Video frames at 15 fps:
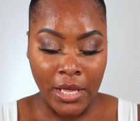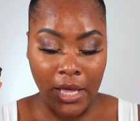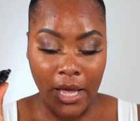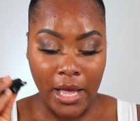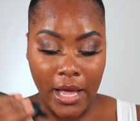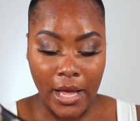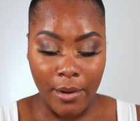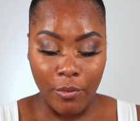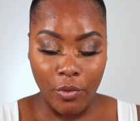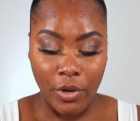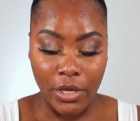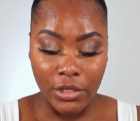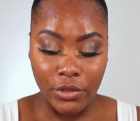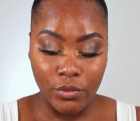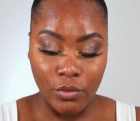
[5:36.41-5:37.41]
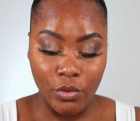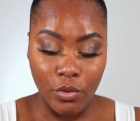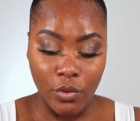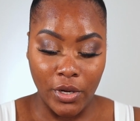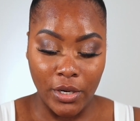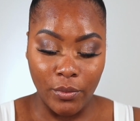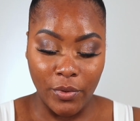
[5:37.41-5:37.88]
I am going to
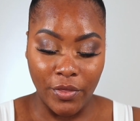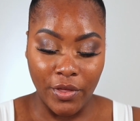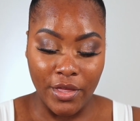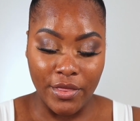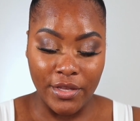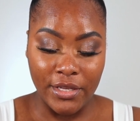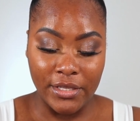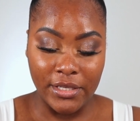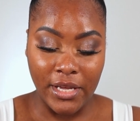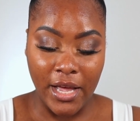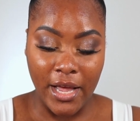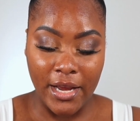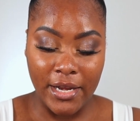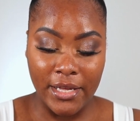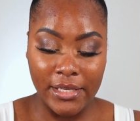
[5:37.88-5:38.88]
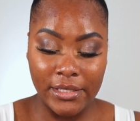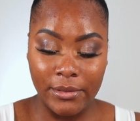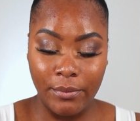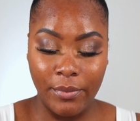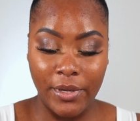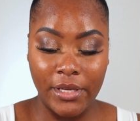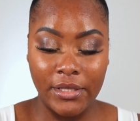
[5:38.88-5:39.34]
go in with the
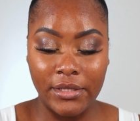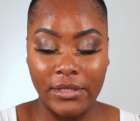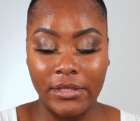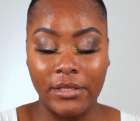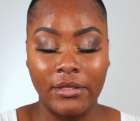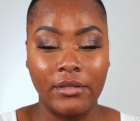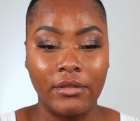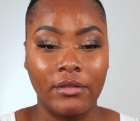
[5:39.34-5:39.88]
tiniest bit.